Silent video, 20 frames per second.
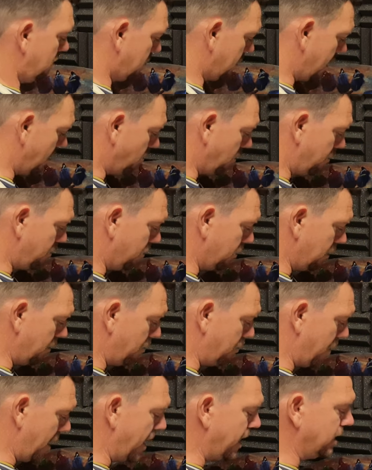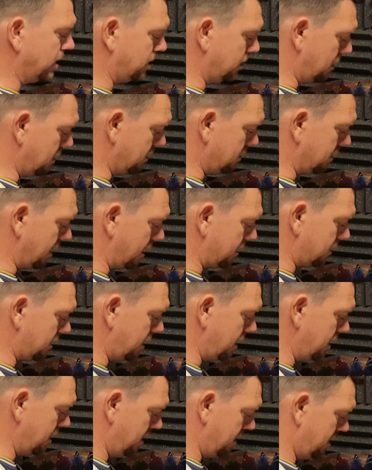Alright, we've put the base of the grass
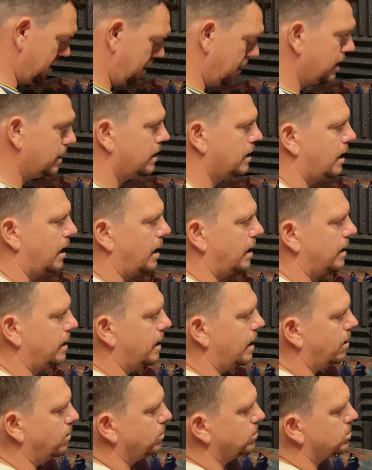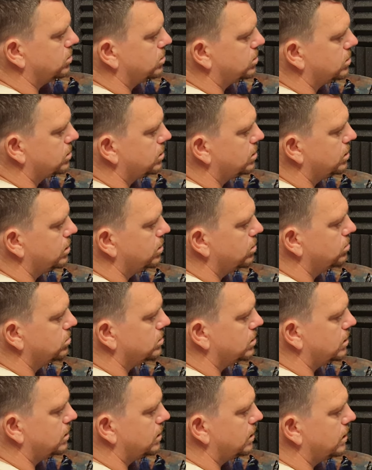in. And now we're just
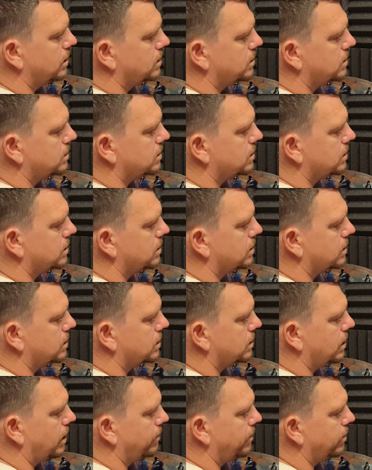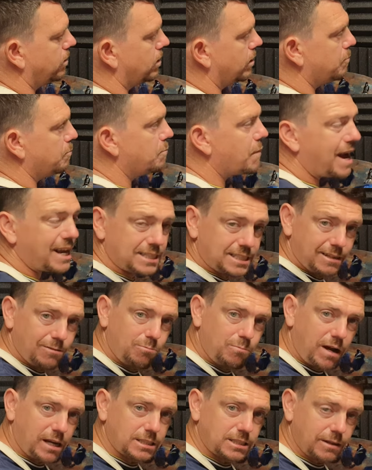using this. Now if you've got a
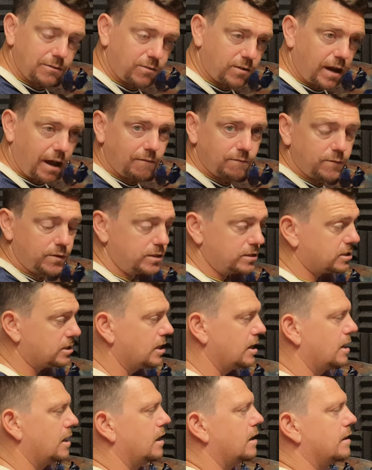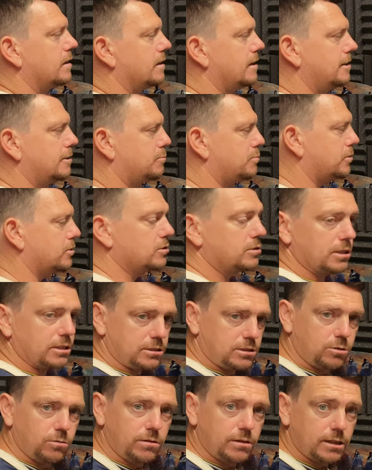massive, massive canvas, this brush
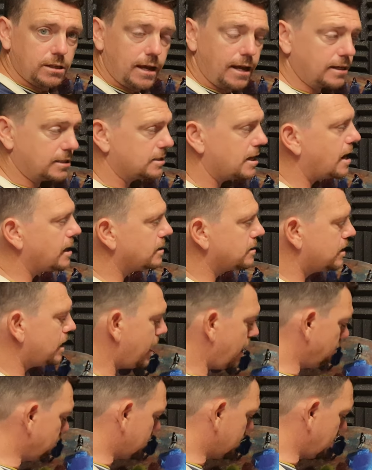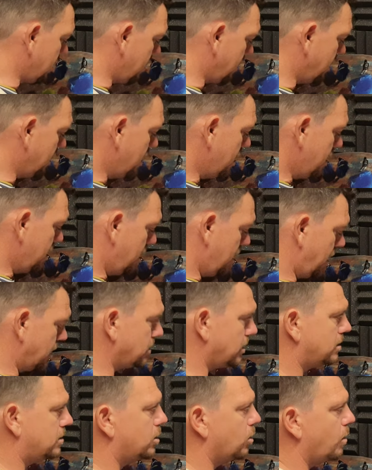is doing the exact same thing
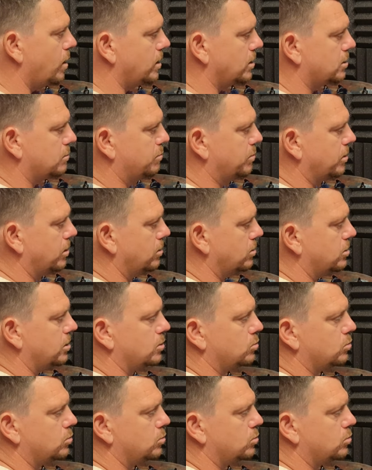as a two-inch brush.